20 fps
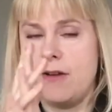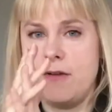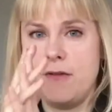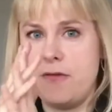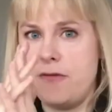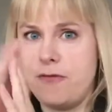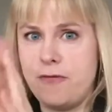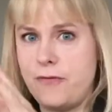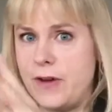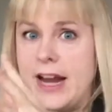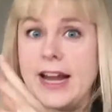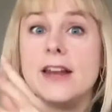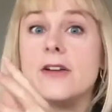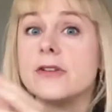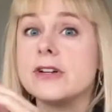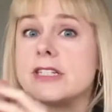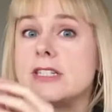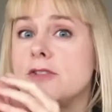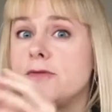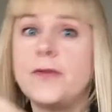
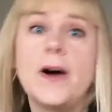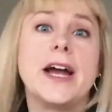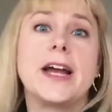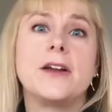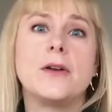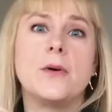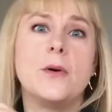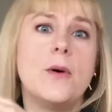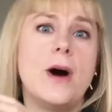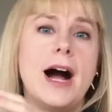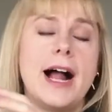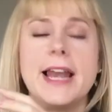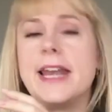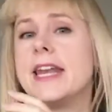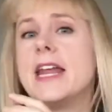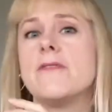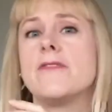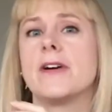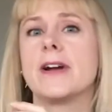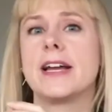Failure is final. I'll
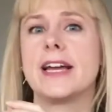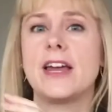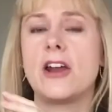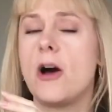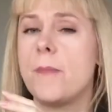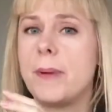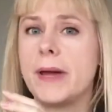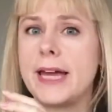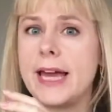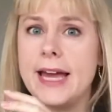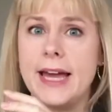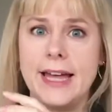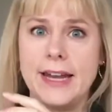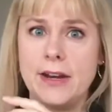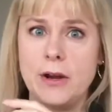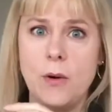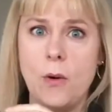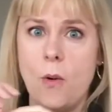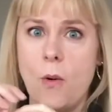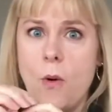never get up
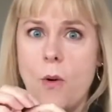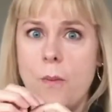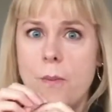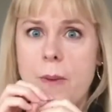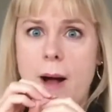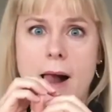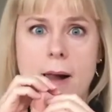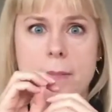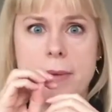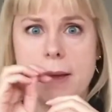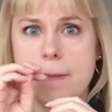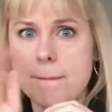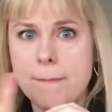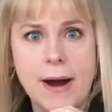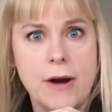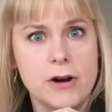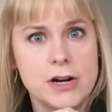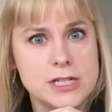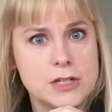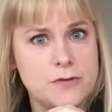again, or I'll be
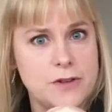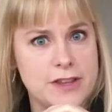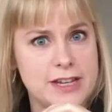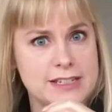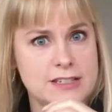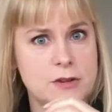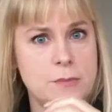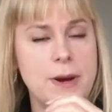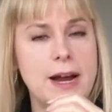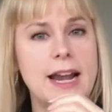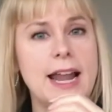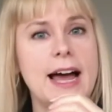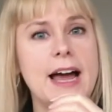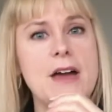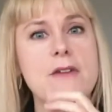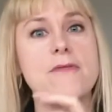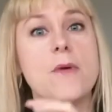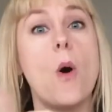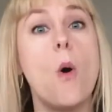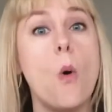embarrassed for the rest of my
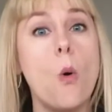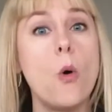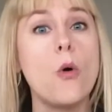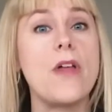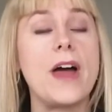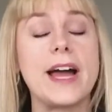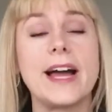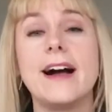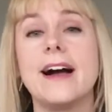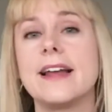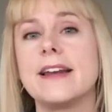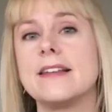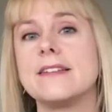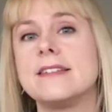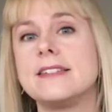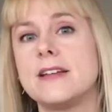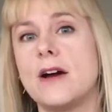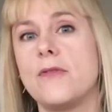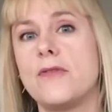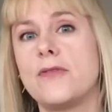life, all that kind of
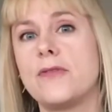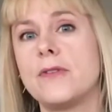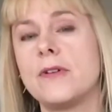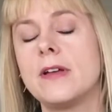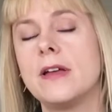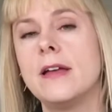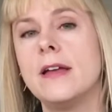stuff.